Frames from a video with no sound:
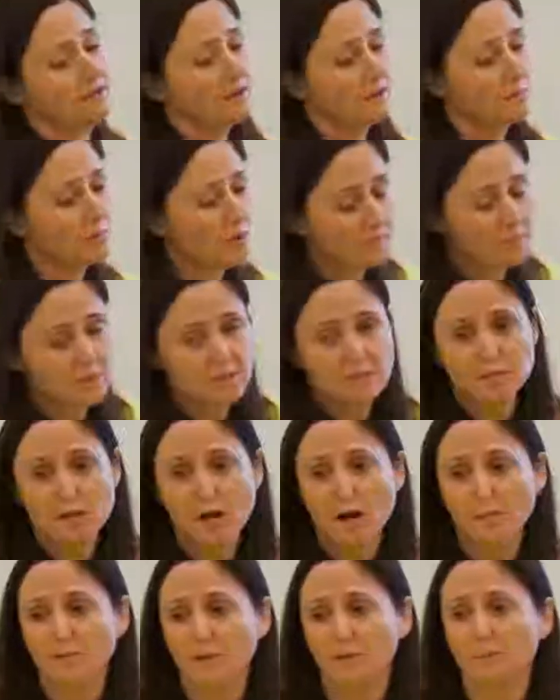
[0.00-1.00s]
Appropriate
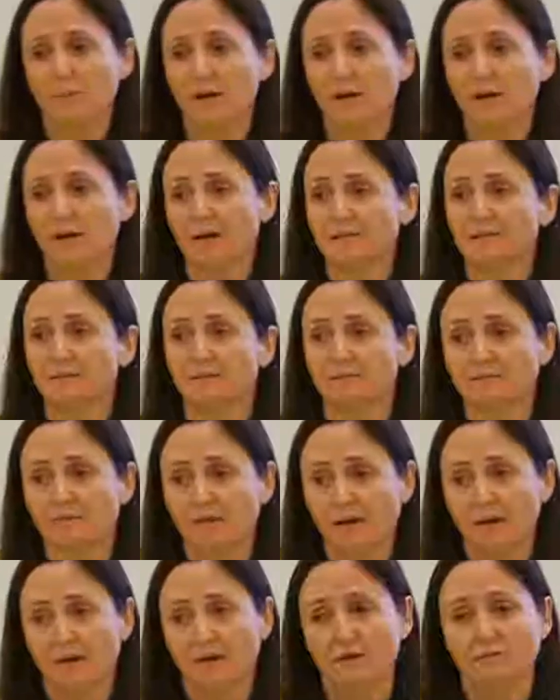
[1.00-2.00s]
topic, Paradise on
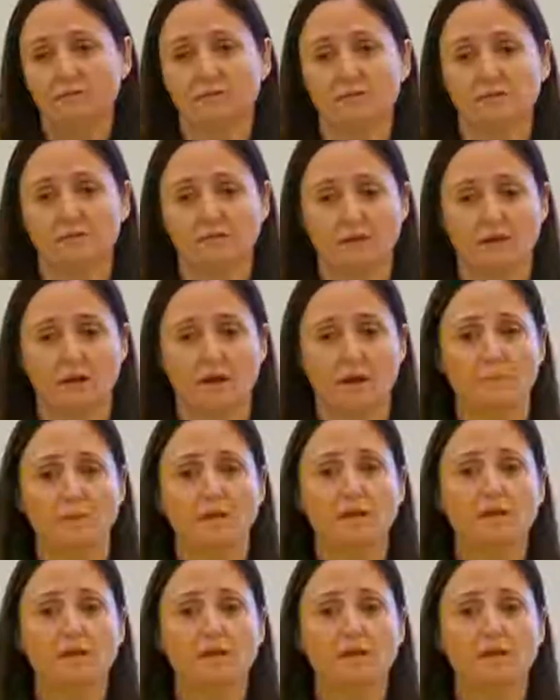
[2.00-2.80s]
Fire, for this time.